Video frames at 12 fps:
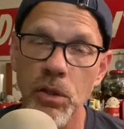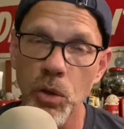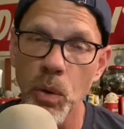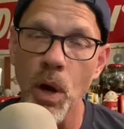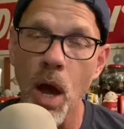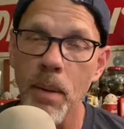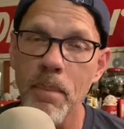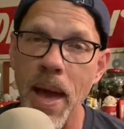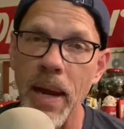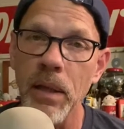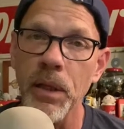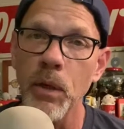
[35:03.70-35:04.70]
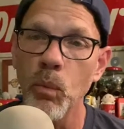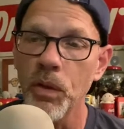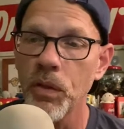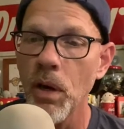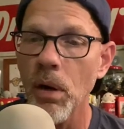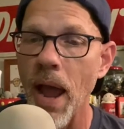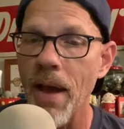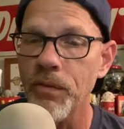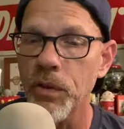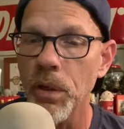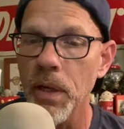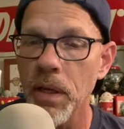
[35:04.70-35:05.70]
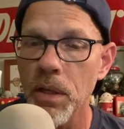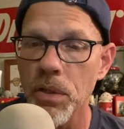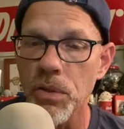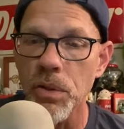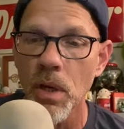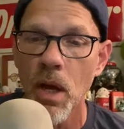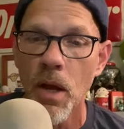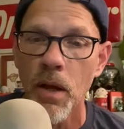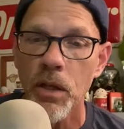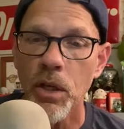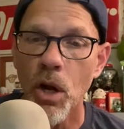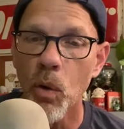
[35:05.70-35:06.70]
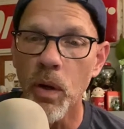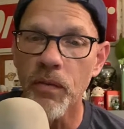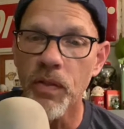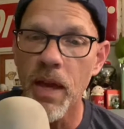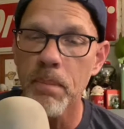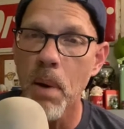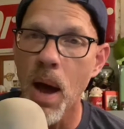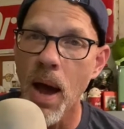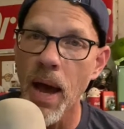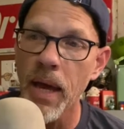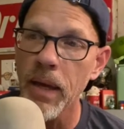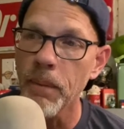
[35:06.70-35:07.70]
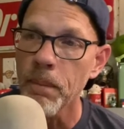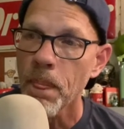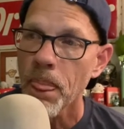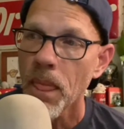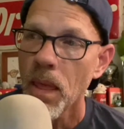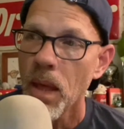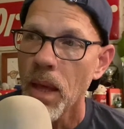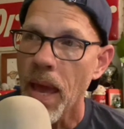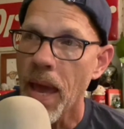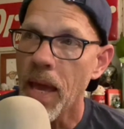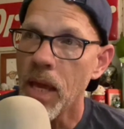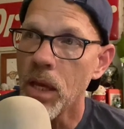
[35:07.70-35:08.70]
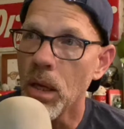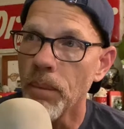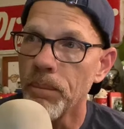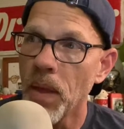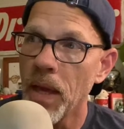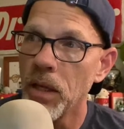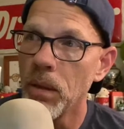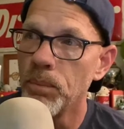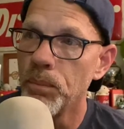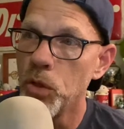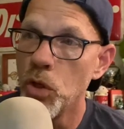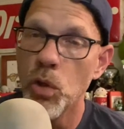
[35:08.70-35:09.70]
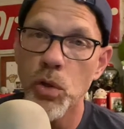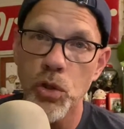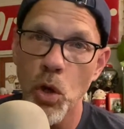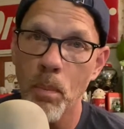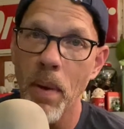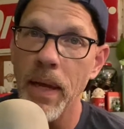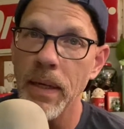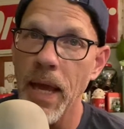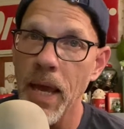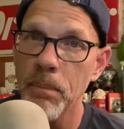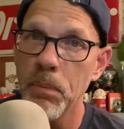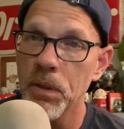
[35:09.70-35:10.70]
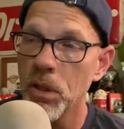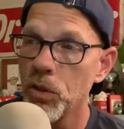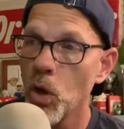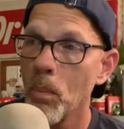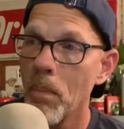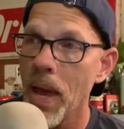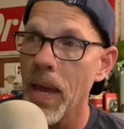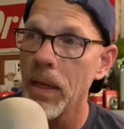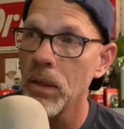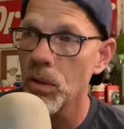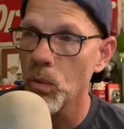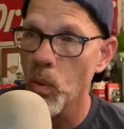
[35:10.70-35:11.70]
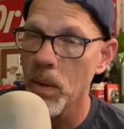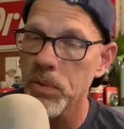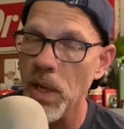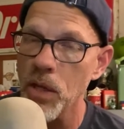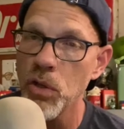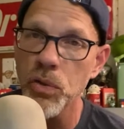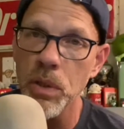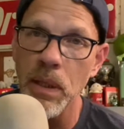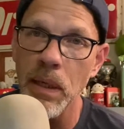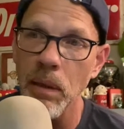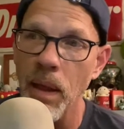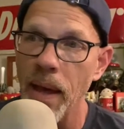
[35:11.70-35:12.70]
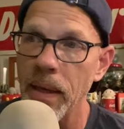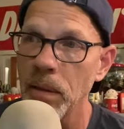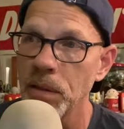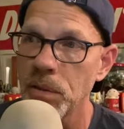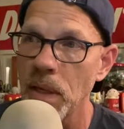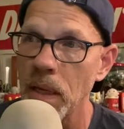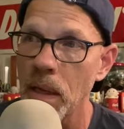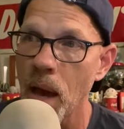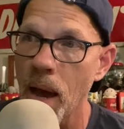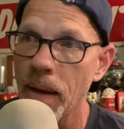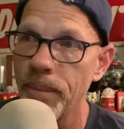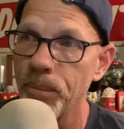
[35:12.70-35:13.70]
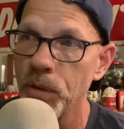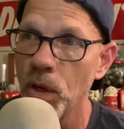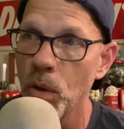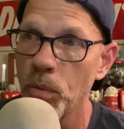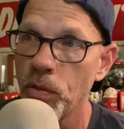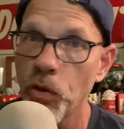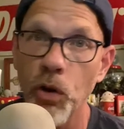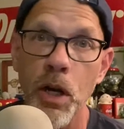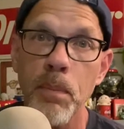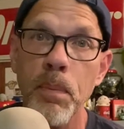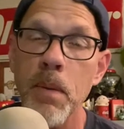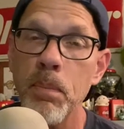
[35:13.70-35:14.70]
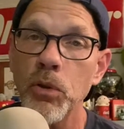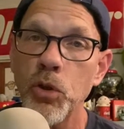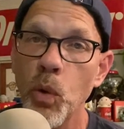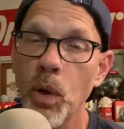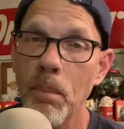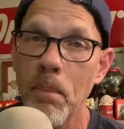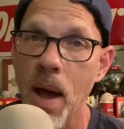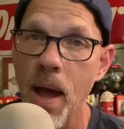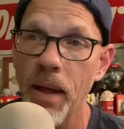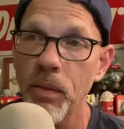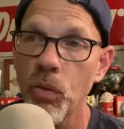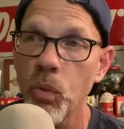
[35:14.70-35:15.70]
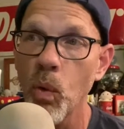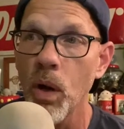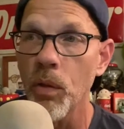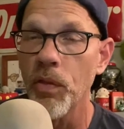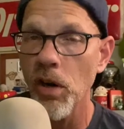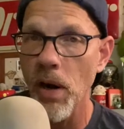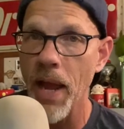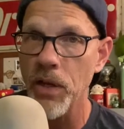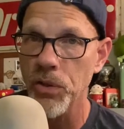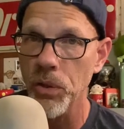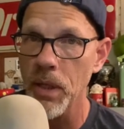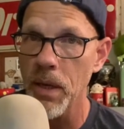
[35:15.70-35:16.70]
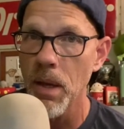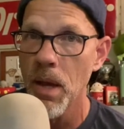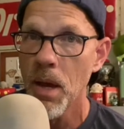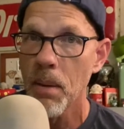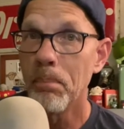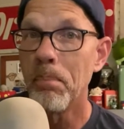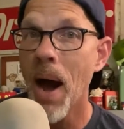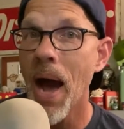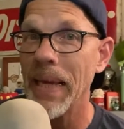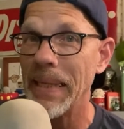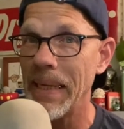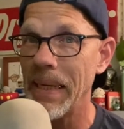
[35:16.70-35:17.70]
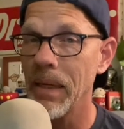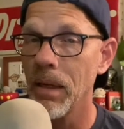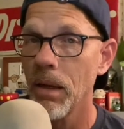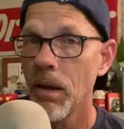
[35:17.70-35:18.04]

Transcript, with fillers: do it automatically, and what they're after is, you know, if they buy a a used domain name, but the domain, the website used to get like, let's say it got, you know, 30 people to it a month. Well, they're actually buying